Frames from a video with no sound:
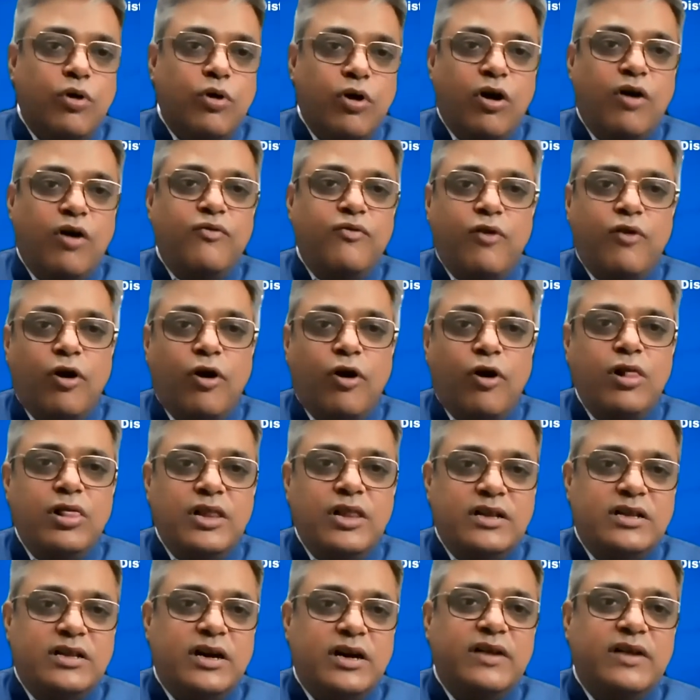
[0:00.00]
of all the
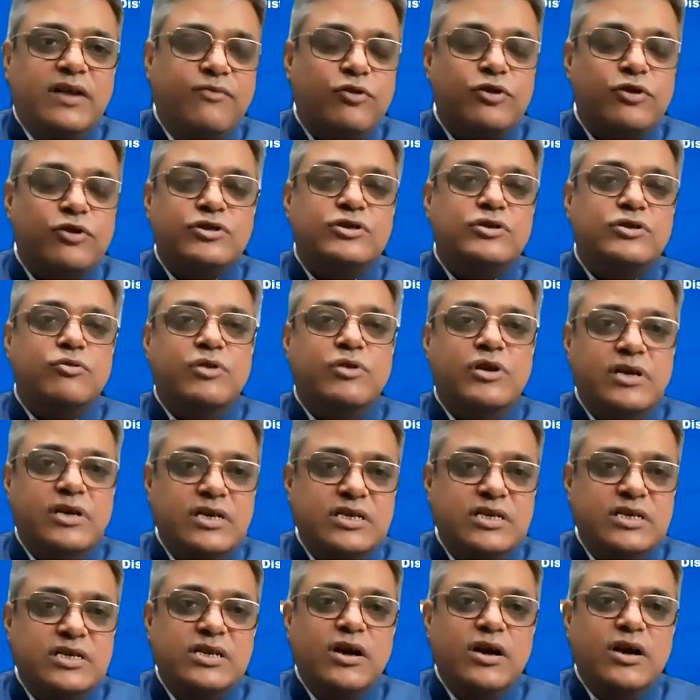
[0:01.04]
34
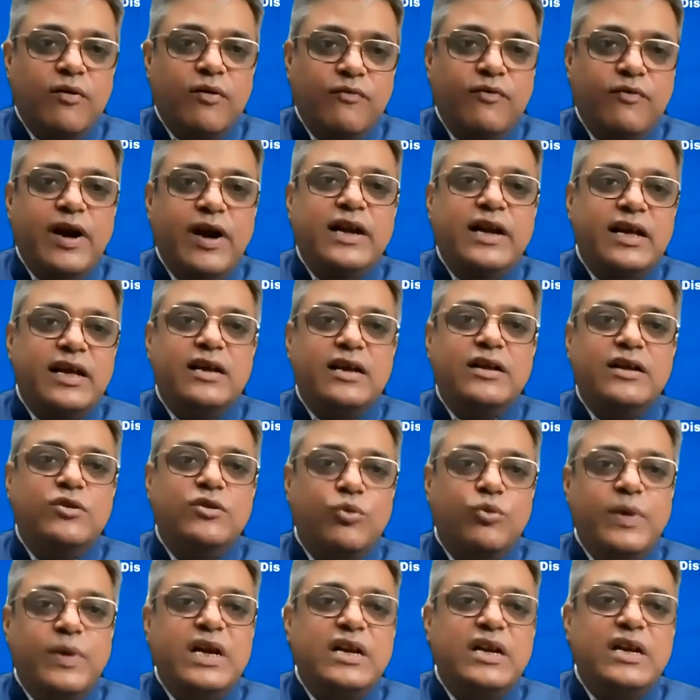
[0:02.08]
students waiting to
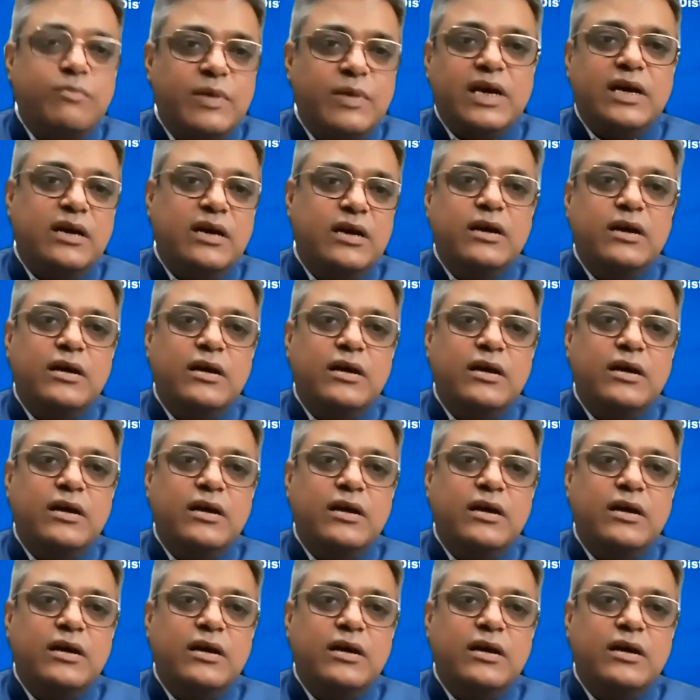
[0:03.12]
meet me